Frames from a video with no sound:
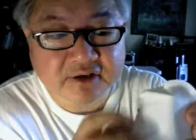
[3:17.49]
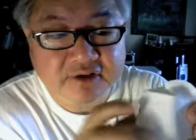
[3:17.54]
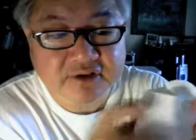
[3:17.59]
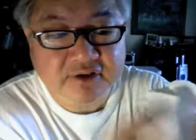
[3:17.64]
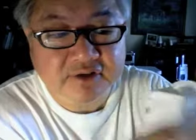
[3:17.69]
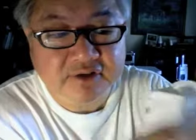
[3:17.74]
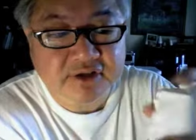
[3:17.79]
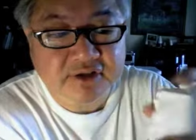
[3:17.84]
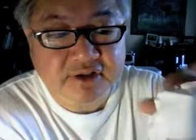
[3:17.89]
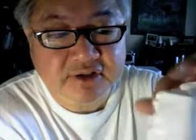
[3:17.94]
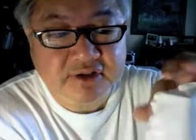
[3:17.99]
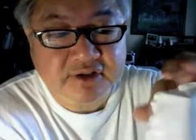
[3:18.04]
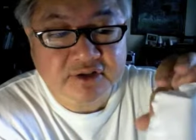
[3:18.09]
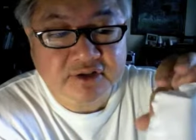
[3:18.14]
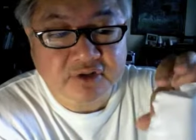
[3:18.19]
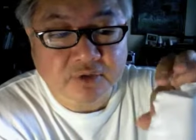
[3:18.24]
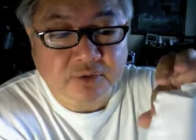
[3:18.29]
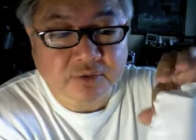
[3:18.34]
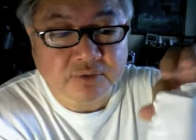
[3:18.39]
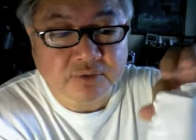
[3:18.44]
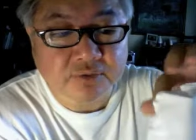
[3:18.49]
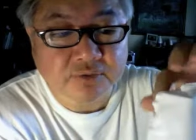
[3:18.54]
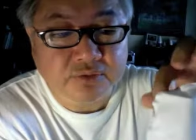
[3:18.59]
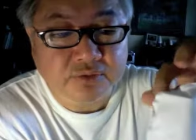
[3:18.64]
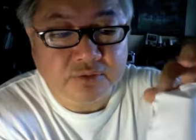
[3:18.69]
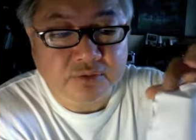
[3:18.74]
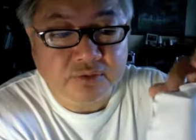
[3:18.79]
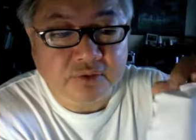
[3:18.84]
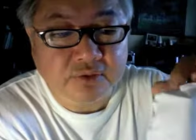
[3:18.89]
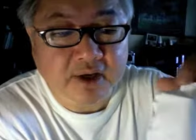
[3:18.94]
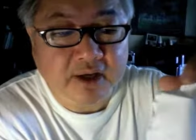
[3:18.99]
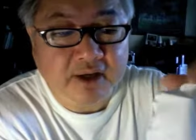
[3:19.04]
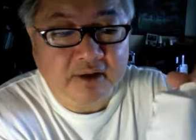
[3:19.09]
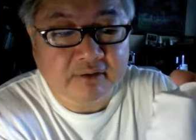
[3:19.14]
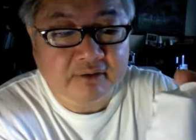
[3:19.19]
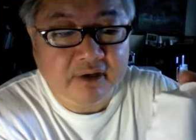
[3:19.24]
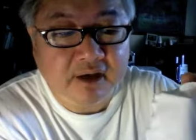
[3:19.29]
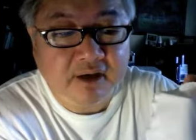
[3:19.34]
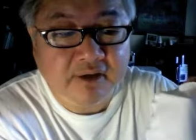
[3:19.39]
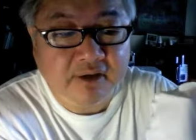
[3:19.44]
So it's just sewn right
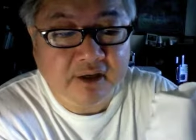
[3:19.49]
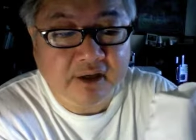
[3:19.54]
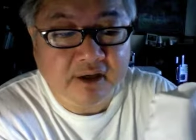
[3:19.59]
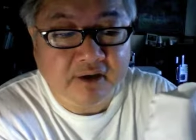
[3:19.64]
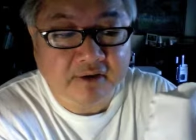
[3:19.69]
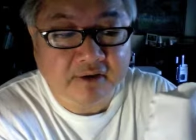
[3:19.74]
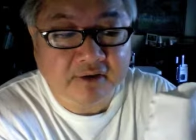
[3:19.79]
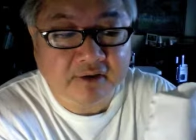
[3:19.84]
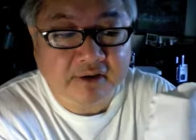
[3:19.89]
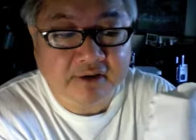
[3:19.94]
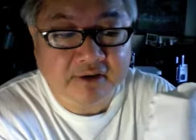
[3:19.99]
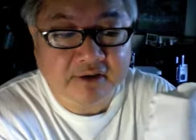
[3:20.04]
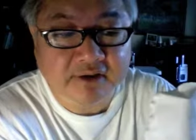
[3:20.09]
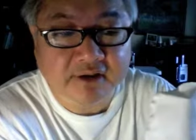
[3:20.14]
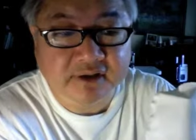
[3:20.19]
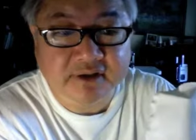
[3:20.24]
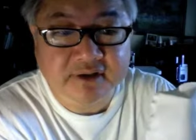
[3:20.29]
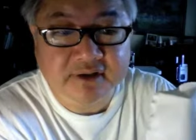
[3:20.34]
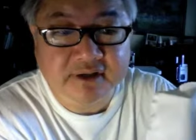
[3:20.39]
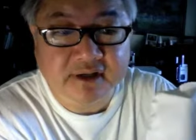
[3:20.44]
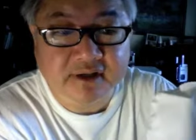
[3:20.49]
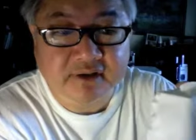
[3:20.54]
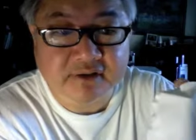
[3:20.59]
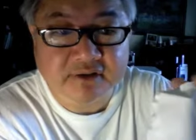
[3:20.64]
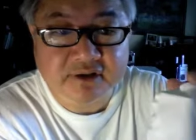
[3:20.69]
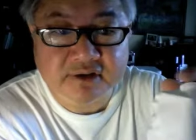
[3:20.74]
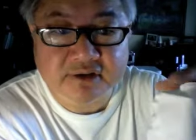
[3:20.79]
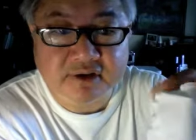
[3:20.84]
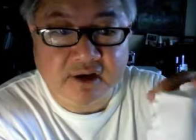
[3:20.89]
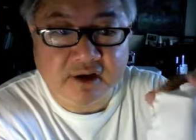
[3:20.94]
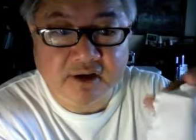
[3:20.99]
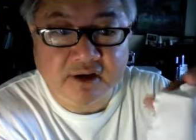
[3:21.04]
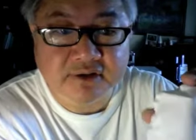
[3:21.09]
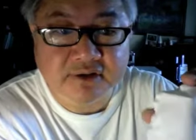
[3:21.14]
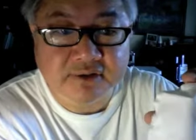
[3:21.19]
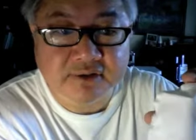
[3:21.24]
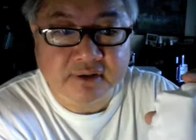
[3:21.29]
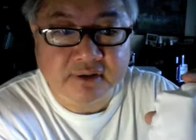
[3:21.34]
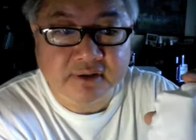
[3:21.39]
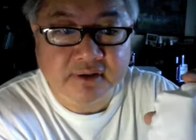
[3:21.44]
around here, as you can see, just
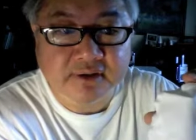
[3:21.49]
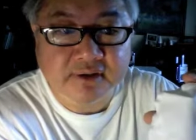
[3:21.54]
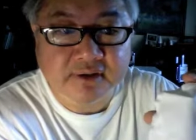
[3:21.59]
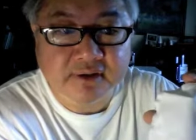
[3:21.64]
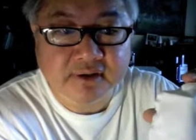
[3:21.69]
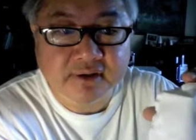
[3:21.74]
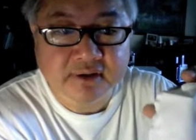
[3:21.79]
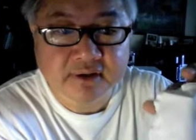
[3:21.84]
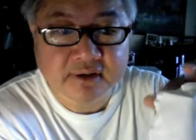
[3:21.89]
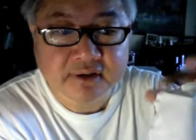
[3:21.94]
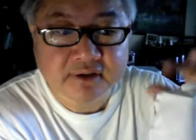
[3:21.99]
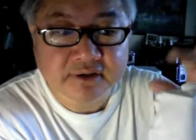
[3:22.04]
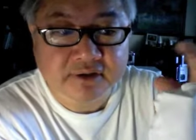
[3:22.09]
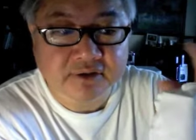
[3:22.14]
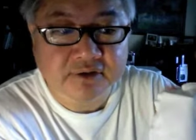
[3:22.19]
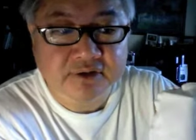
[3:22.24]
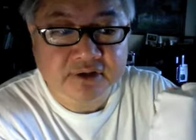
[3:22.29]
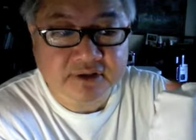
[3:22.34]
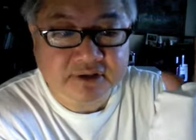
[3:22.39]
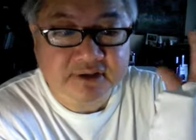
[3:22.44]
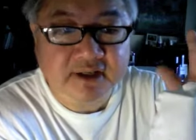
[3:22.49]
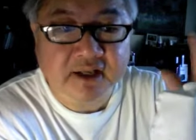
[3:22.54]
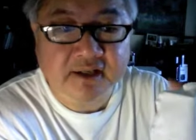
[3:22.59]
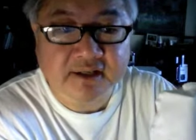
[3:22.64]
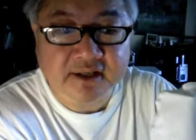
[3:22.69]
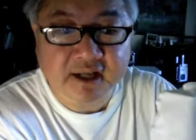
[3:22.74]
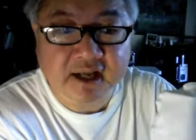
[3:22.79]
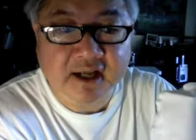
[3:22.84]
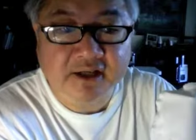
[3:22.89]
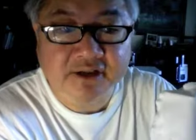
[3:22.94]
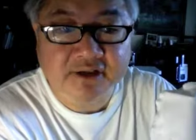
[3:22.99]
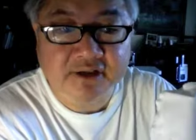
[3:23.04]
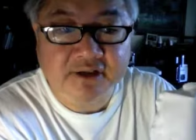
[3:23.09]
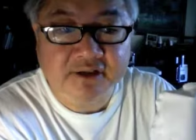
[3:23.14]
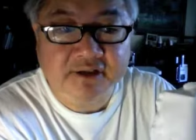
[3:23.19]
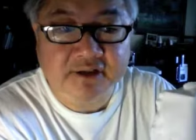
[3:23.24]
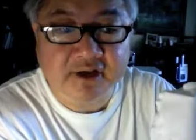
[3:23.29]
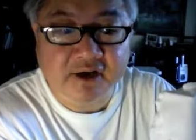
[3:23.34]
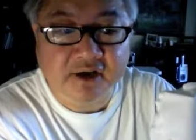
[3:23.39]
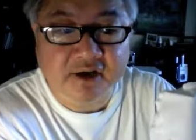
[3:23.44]
onto it. So it just
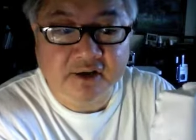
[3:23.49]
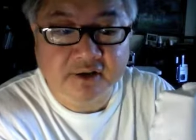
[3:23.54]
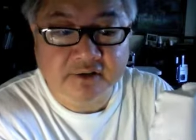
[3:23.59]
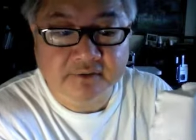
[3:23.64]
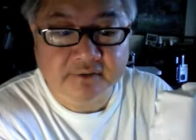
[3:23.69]
attaches on.